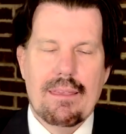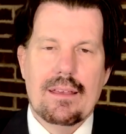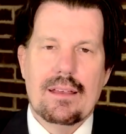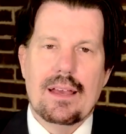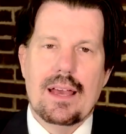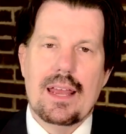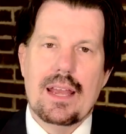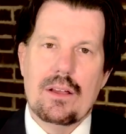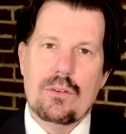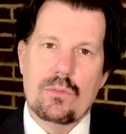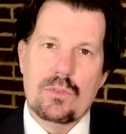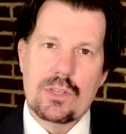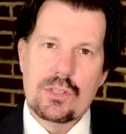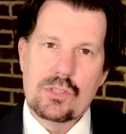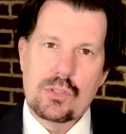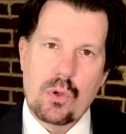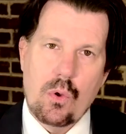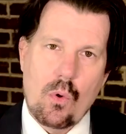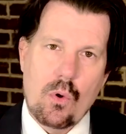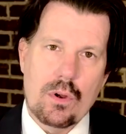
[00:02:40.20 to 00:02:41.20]
And
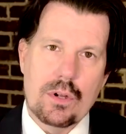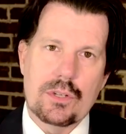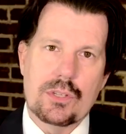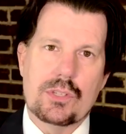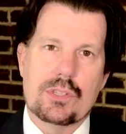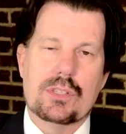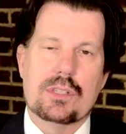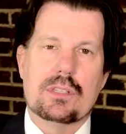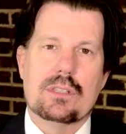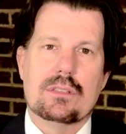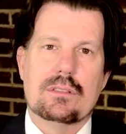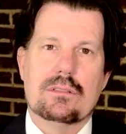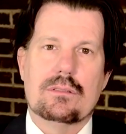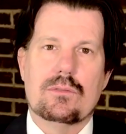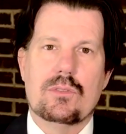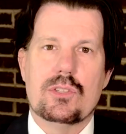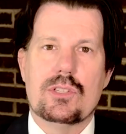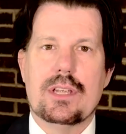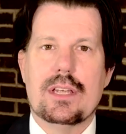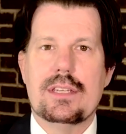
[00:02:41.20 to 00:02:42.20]
this horse
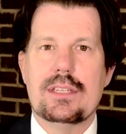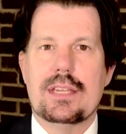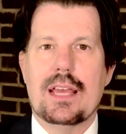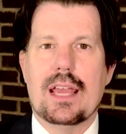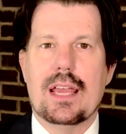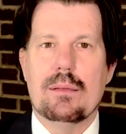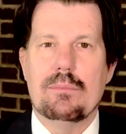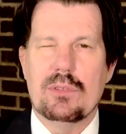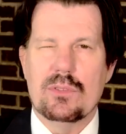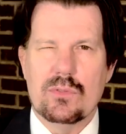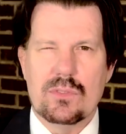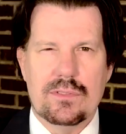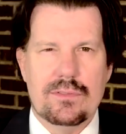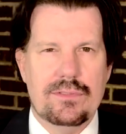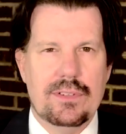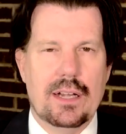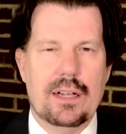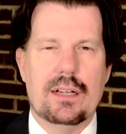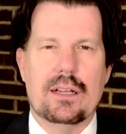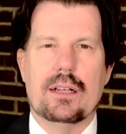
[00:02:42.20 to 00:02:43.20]
was untamed. It was
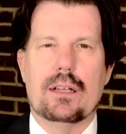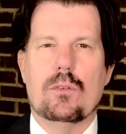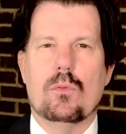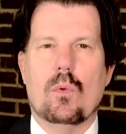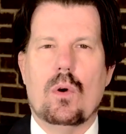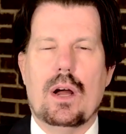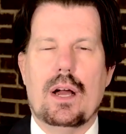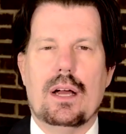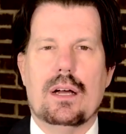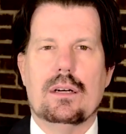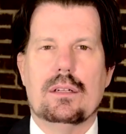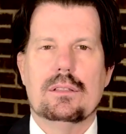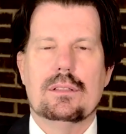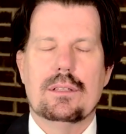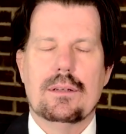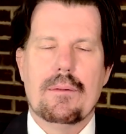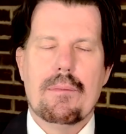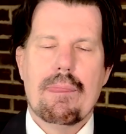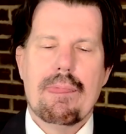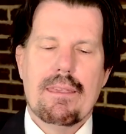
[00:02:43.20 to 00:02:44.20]
very wild.
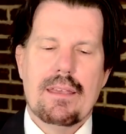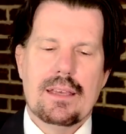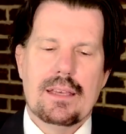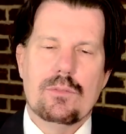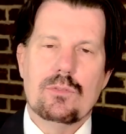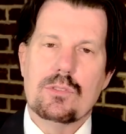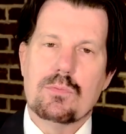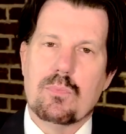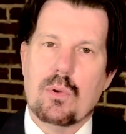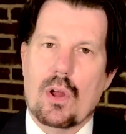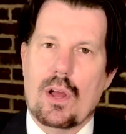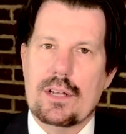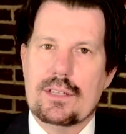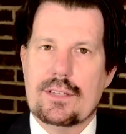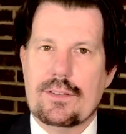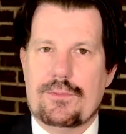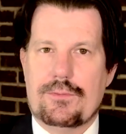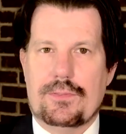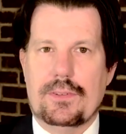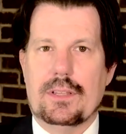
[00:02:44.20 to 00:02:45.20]
It was brought
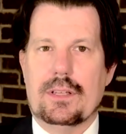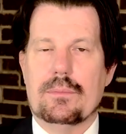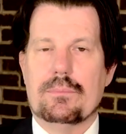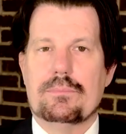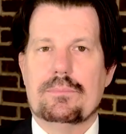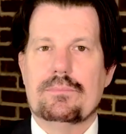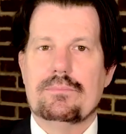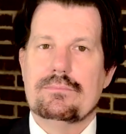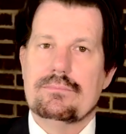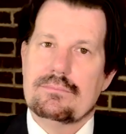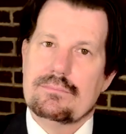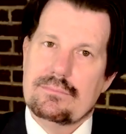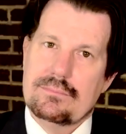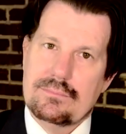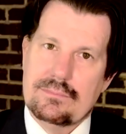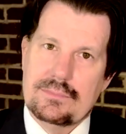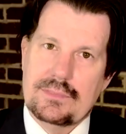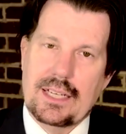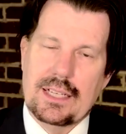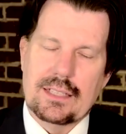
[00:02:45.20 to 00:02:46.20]
to Philip,
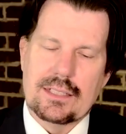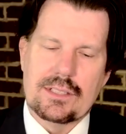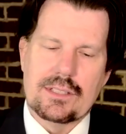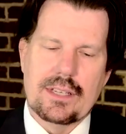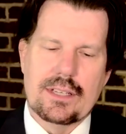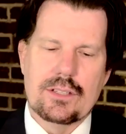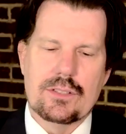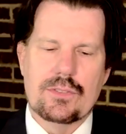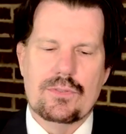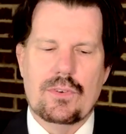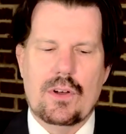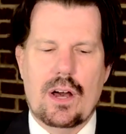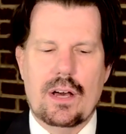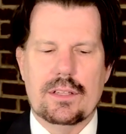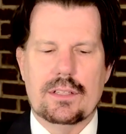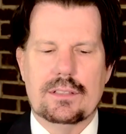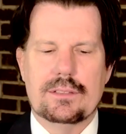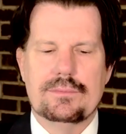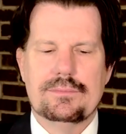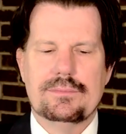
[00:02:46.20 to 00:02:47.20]
Alexander's
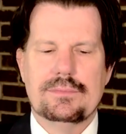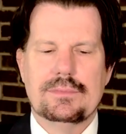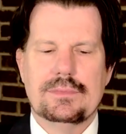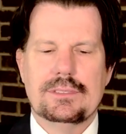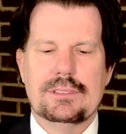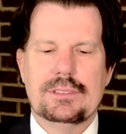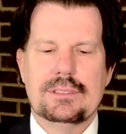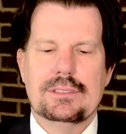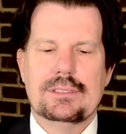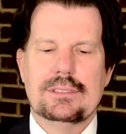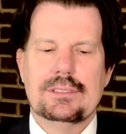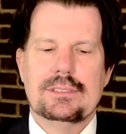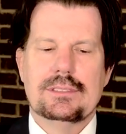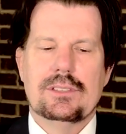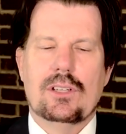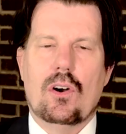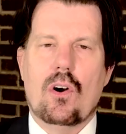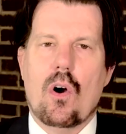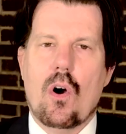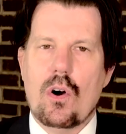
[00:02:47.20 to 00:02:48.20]
father.
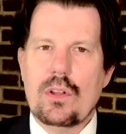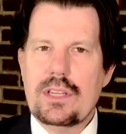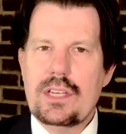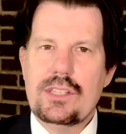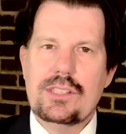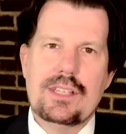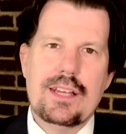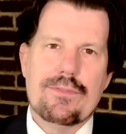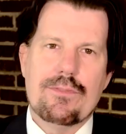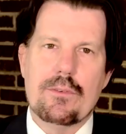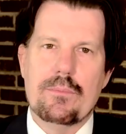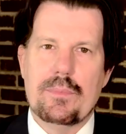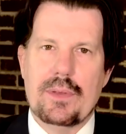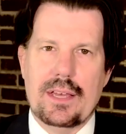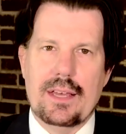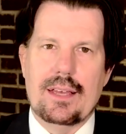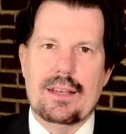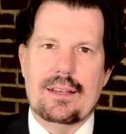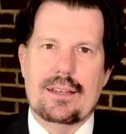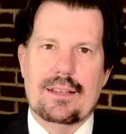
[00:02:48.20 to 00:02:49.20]
All these different
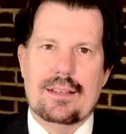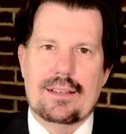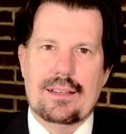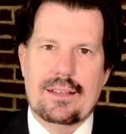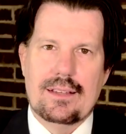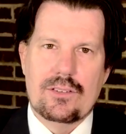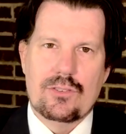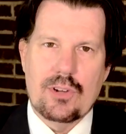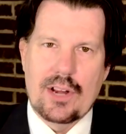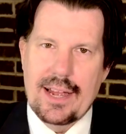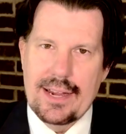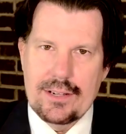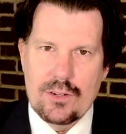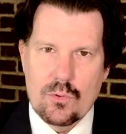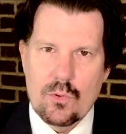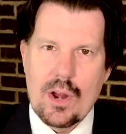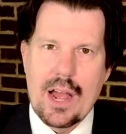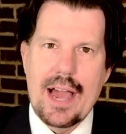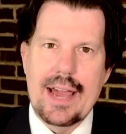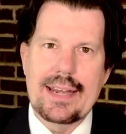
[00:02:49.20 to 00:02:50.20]
men tried to
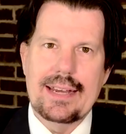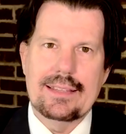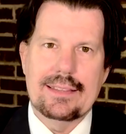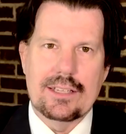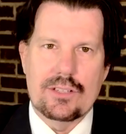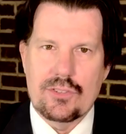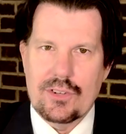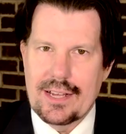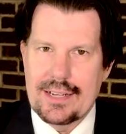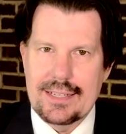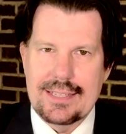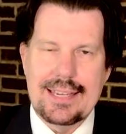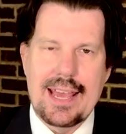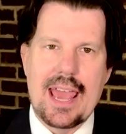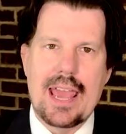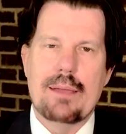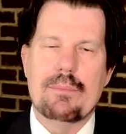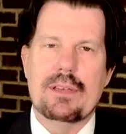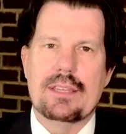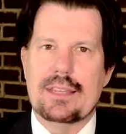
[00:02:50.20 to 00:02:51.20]
ride it. They tried to
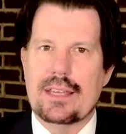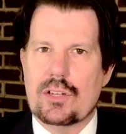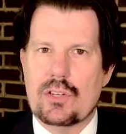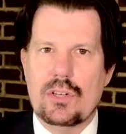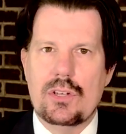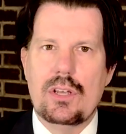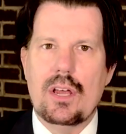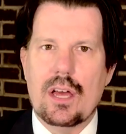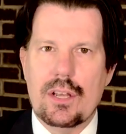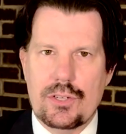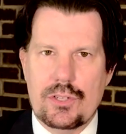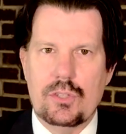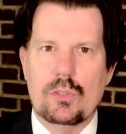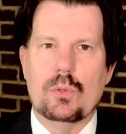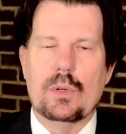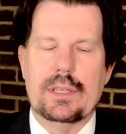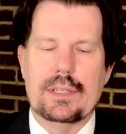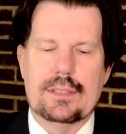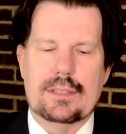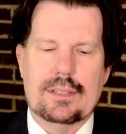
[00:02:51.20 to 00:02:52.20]
tame it. They could not do
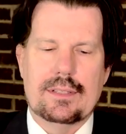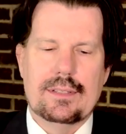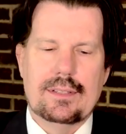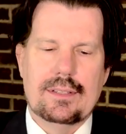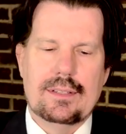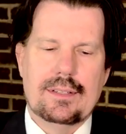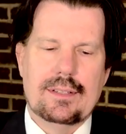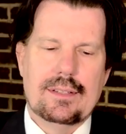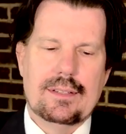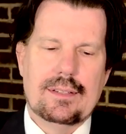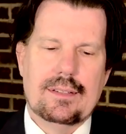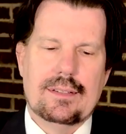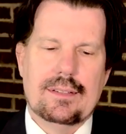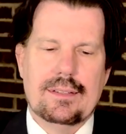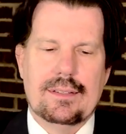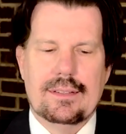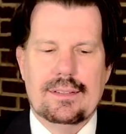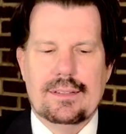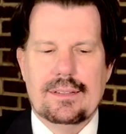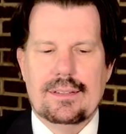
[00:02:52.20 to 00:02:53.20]
it.
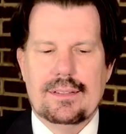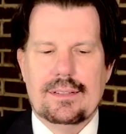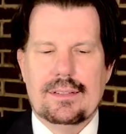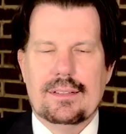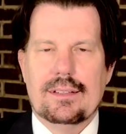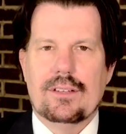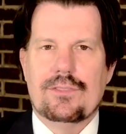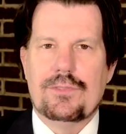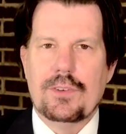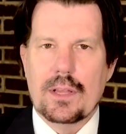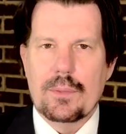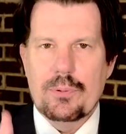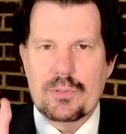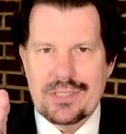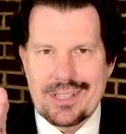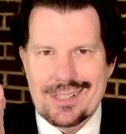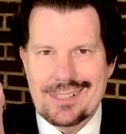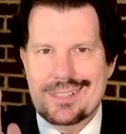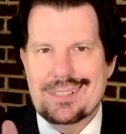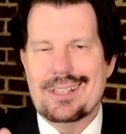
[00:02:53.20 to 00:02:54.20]
Philip was
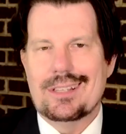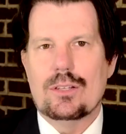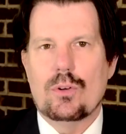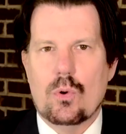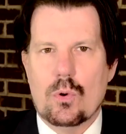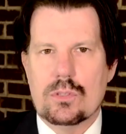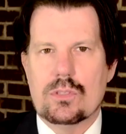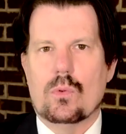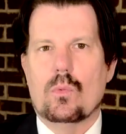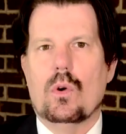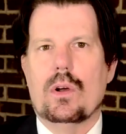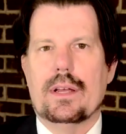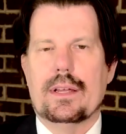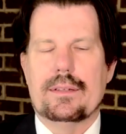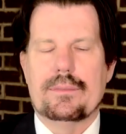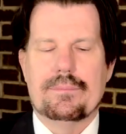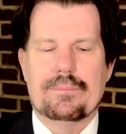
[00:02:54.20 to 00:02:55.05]
going to send the horse away.